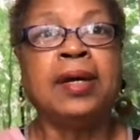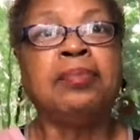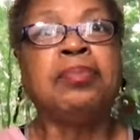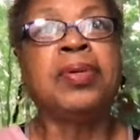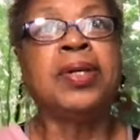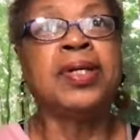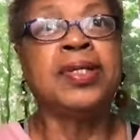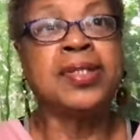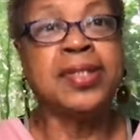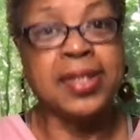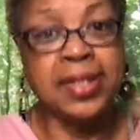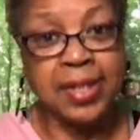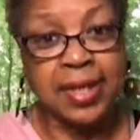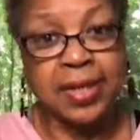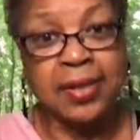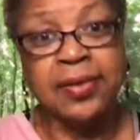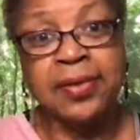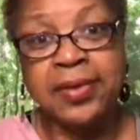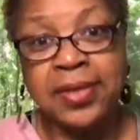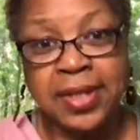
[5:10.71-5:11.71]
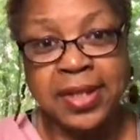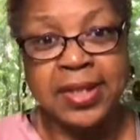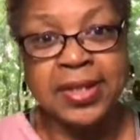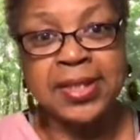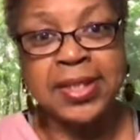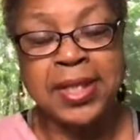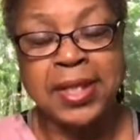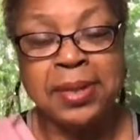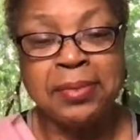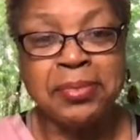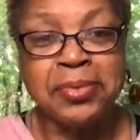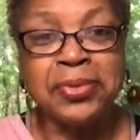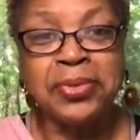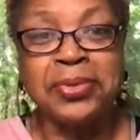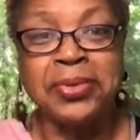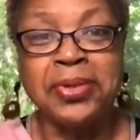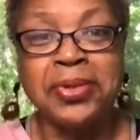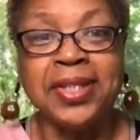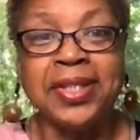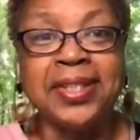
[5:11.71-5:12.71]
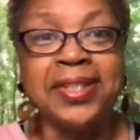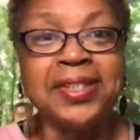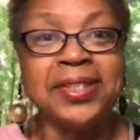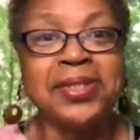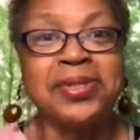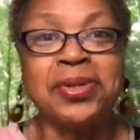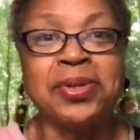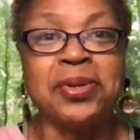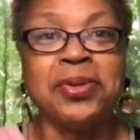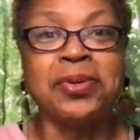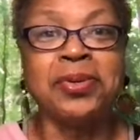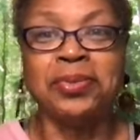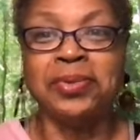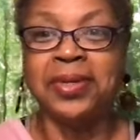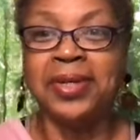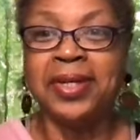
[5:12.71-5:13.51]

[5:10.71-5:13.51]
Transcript: plus the other things that I'm doing. So